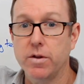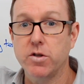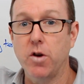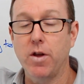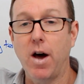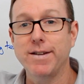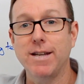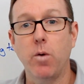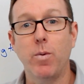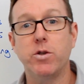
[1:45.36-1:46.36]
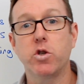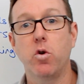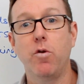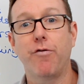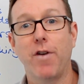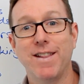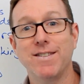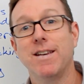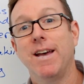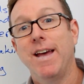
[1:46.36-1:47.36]
So the idea with school
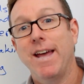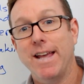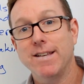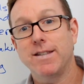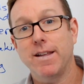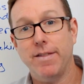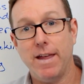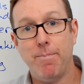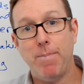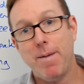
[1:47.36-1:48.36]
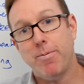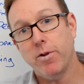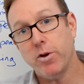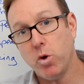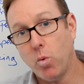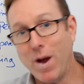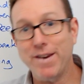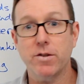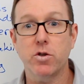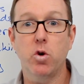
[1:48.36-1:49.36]
friends is that they're people that you
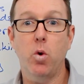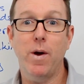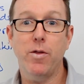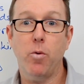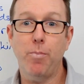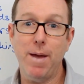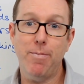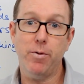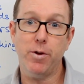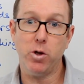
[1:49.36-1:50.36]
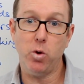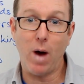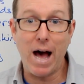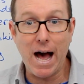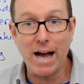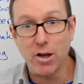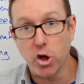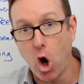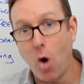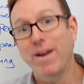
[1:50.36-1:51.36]
went to school with or people that you are
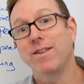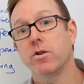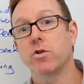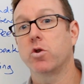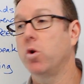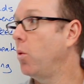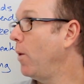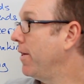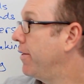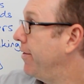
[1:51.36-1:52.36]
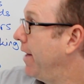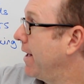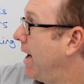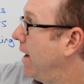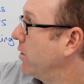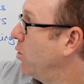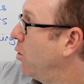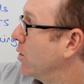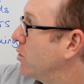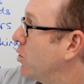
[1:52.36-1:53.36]
going to school with. They are
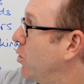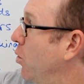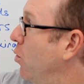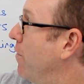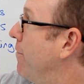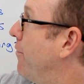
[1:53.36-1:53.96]
your school